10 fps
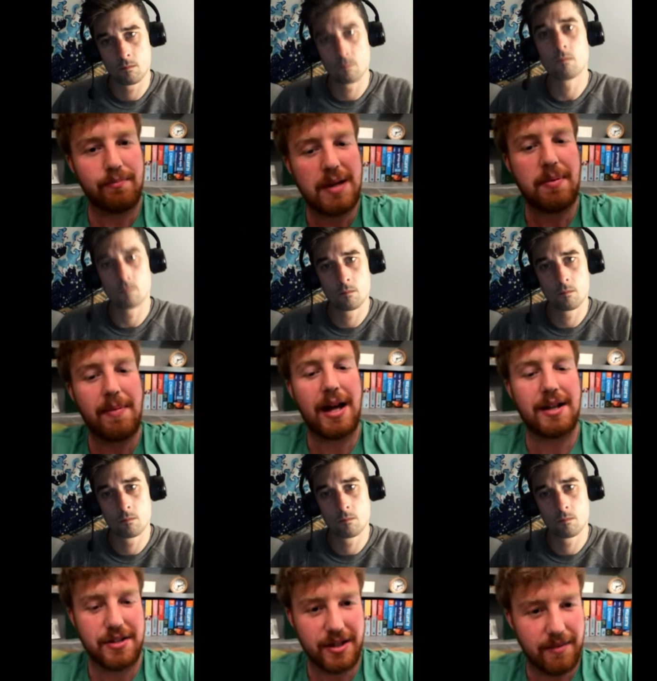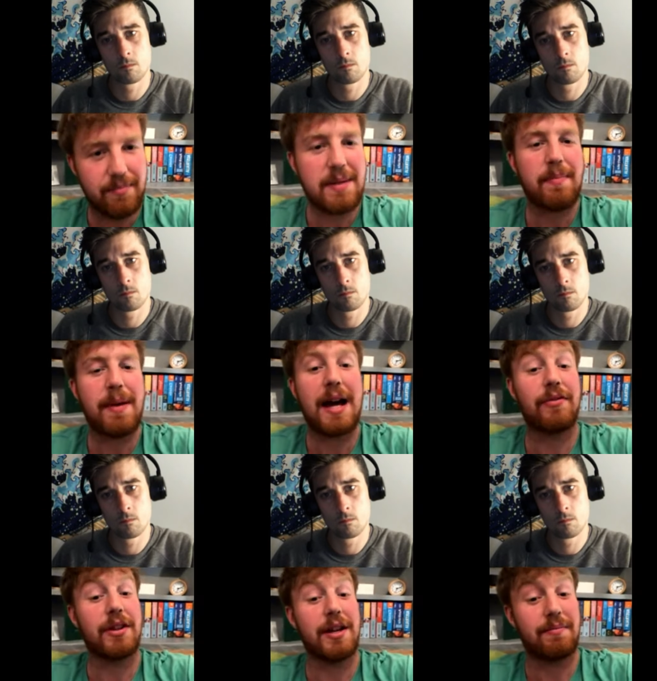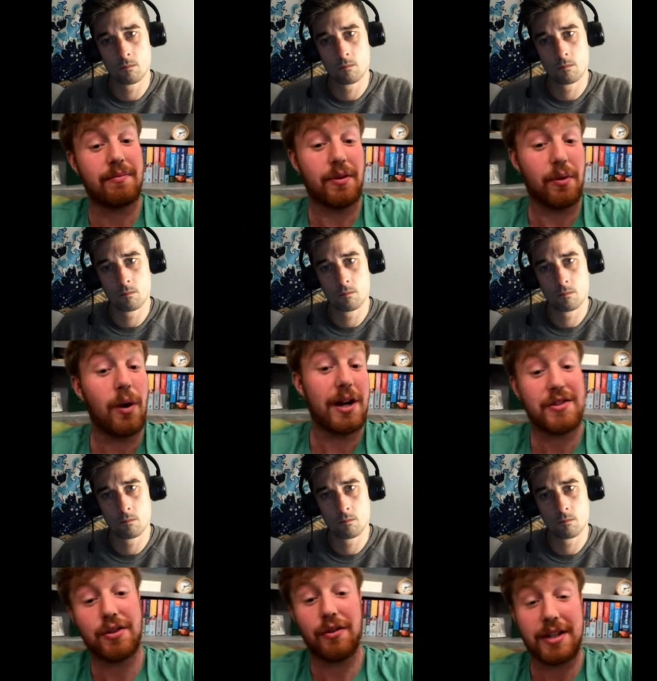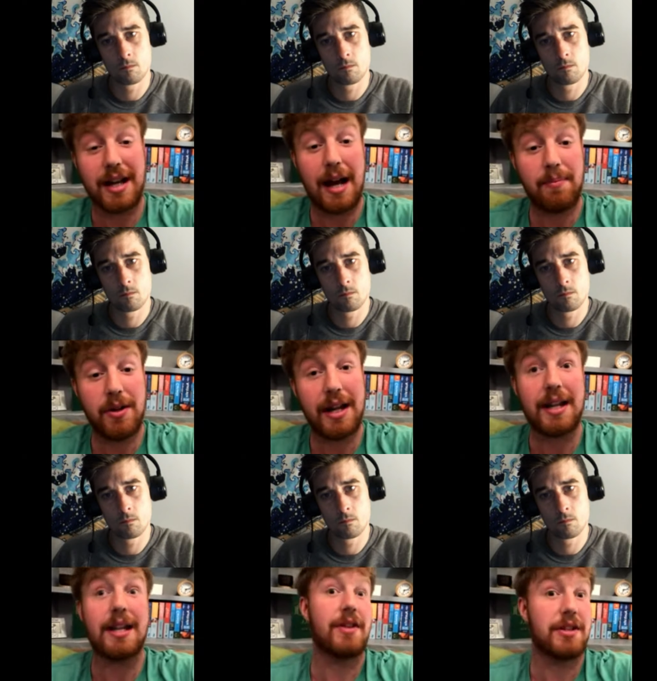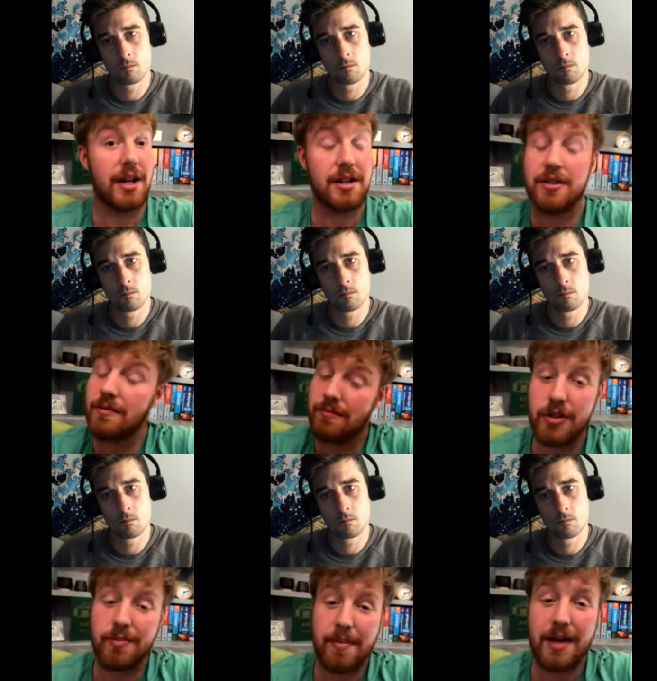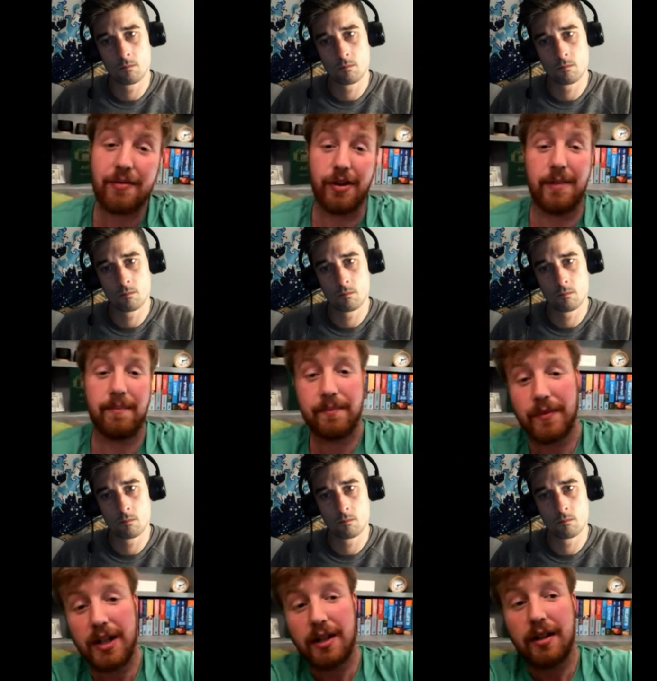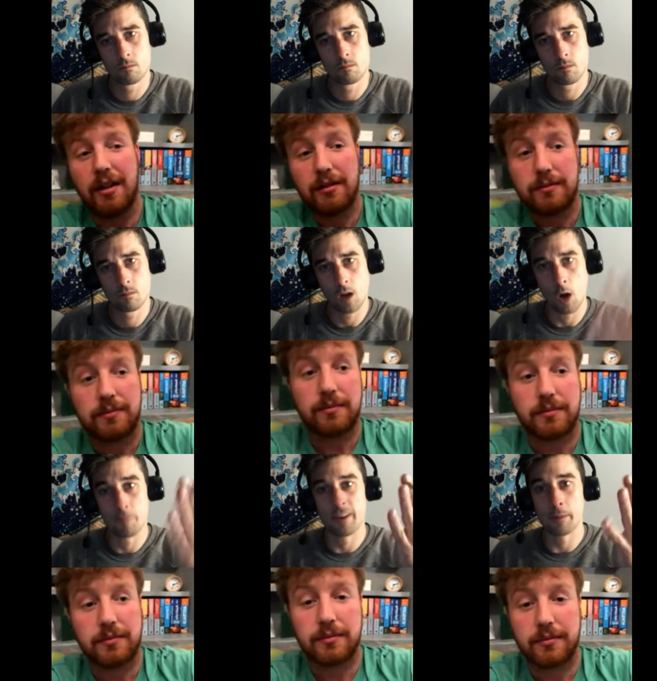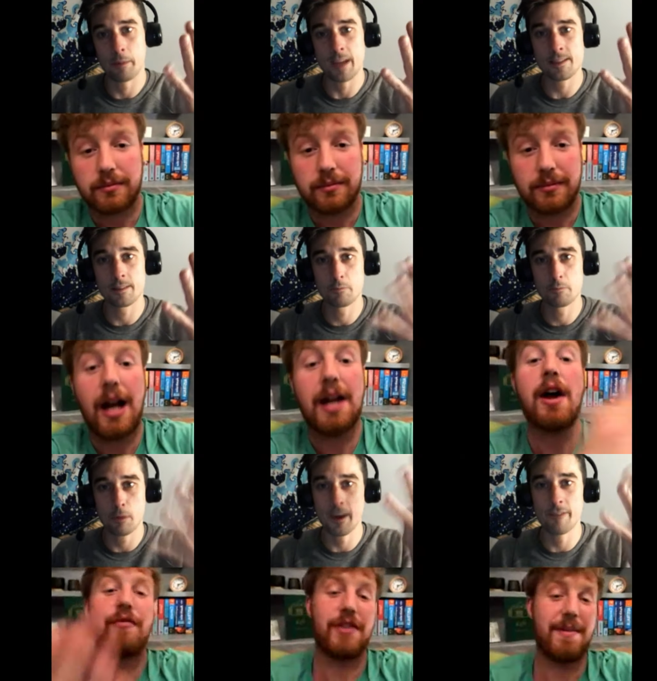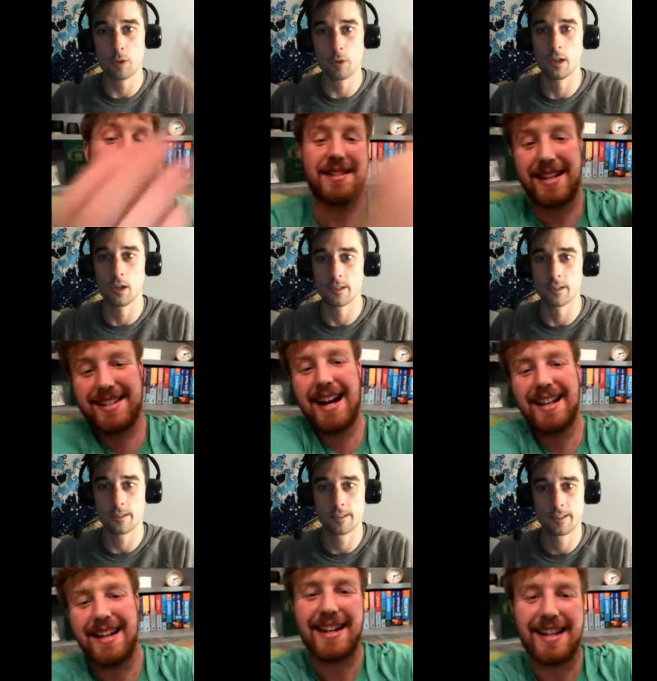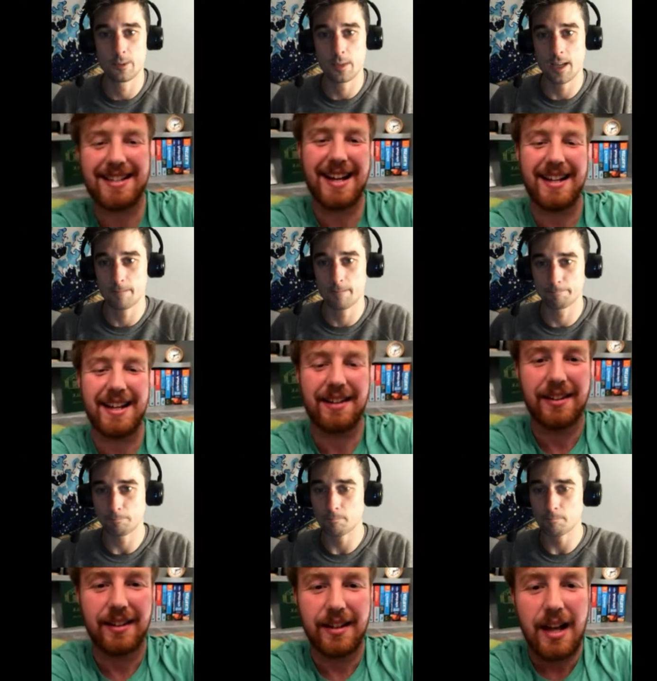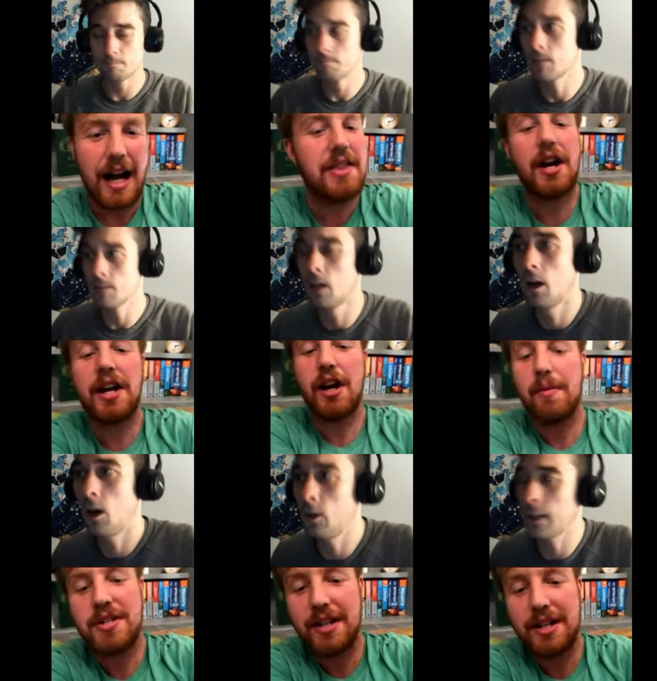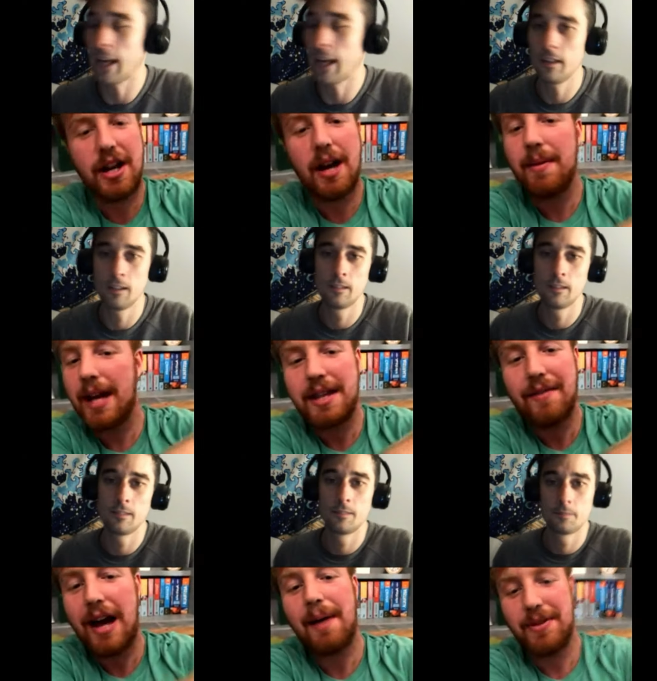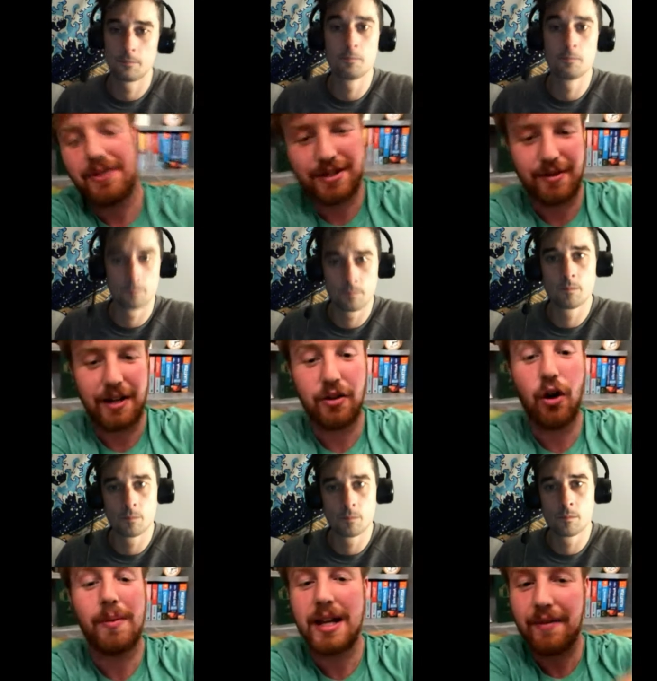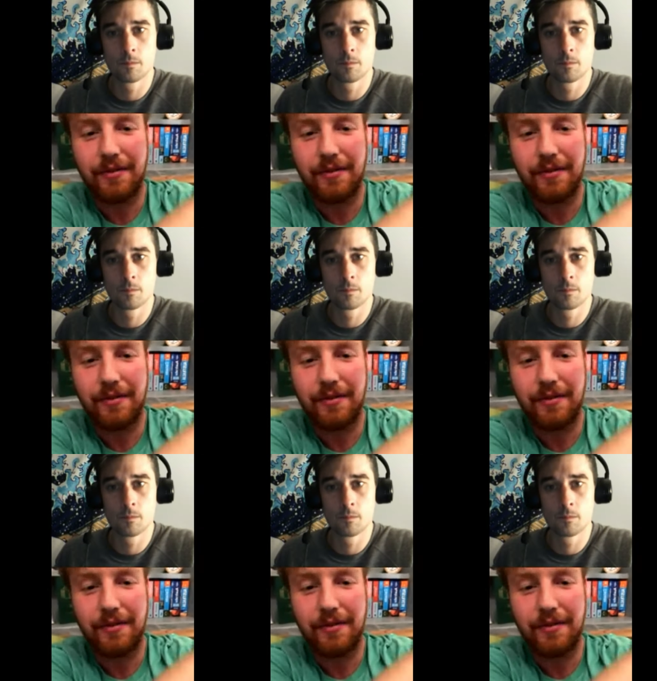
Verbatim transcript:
Speaker 1: be mm-hmm. prepared to be prepared for the the worst sort of thing to happen, and then if it does, you're prepared for it
Speaker 2: hope for the best, and prepare for the, for the worst, exactly. as we say.
Speaker 1: And 99% okay. That, that never happens as well. Normally, you have a